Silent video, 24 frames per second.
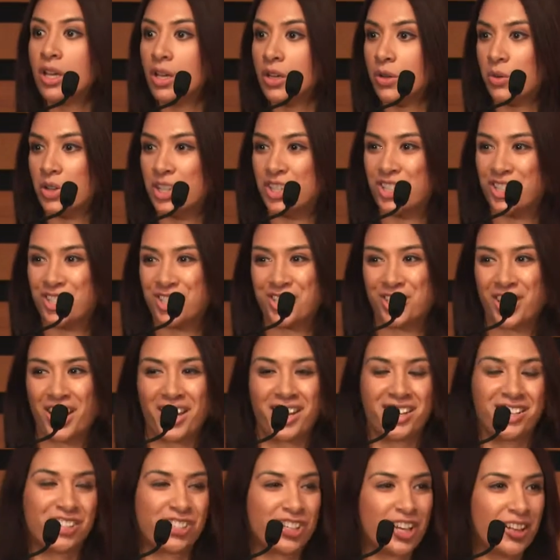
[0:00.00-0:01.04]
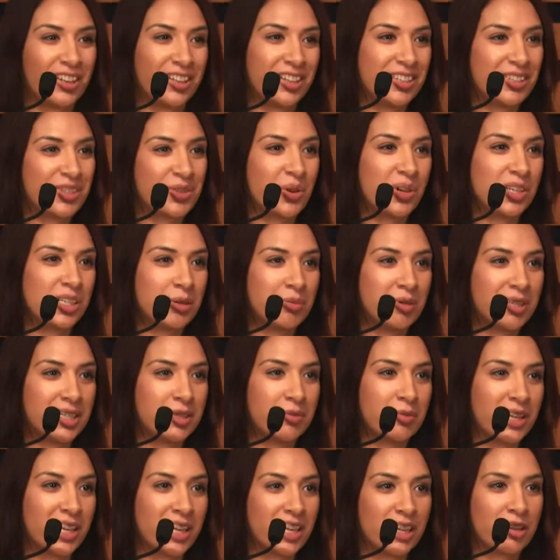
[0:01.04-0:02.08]
which Shelley is going to be
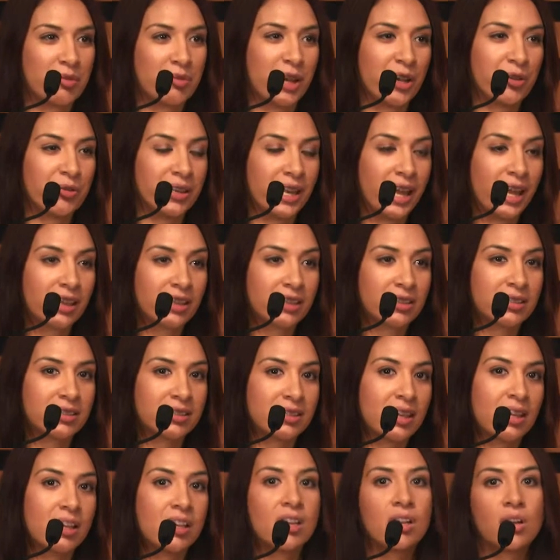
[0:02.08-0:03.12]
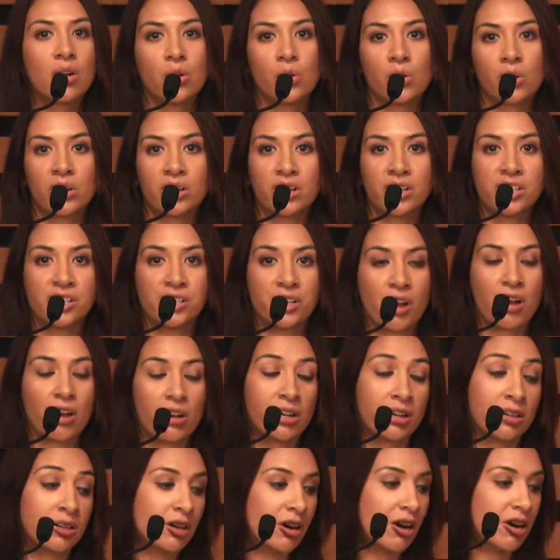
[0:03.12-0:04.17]
speaking about next? Or
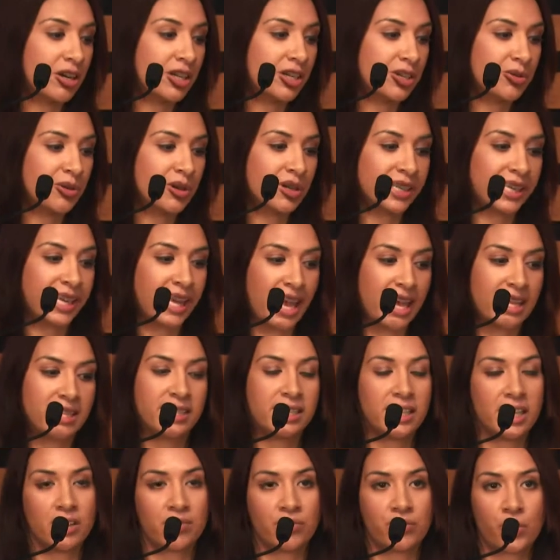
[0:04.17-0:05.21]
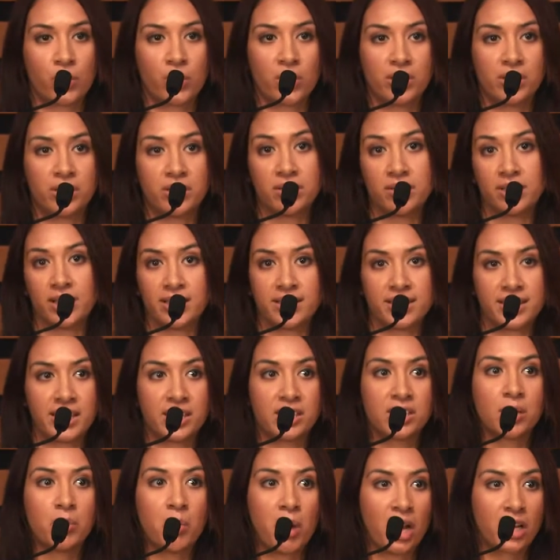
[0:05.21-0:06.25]
are you a candidate for, let's say,
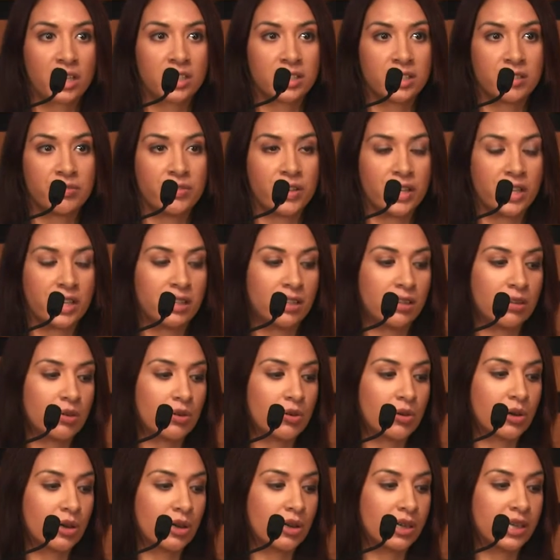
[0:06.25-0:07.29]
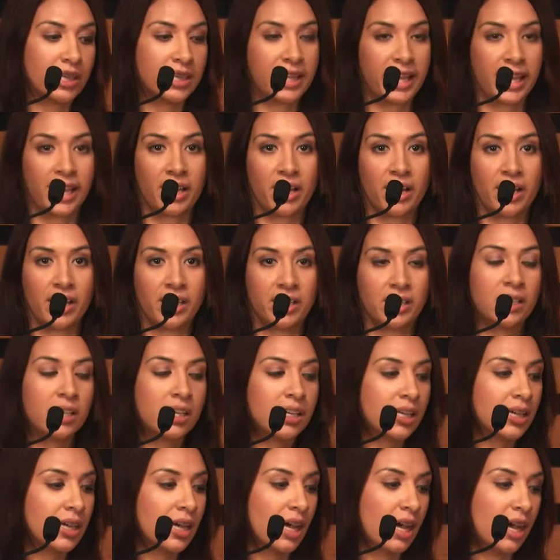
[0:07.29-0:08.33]
tamoxifen or an AI
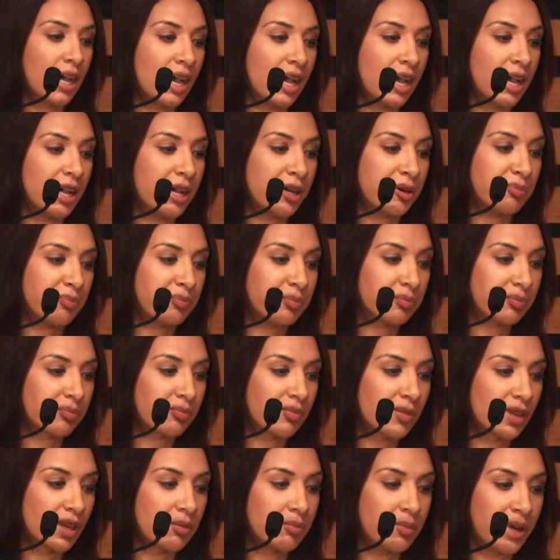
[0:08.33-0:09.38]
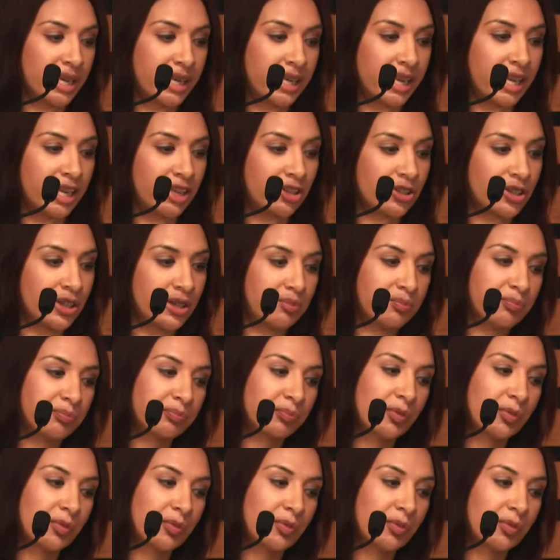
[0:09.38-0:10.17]
medication?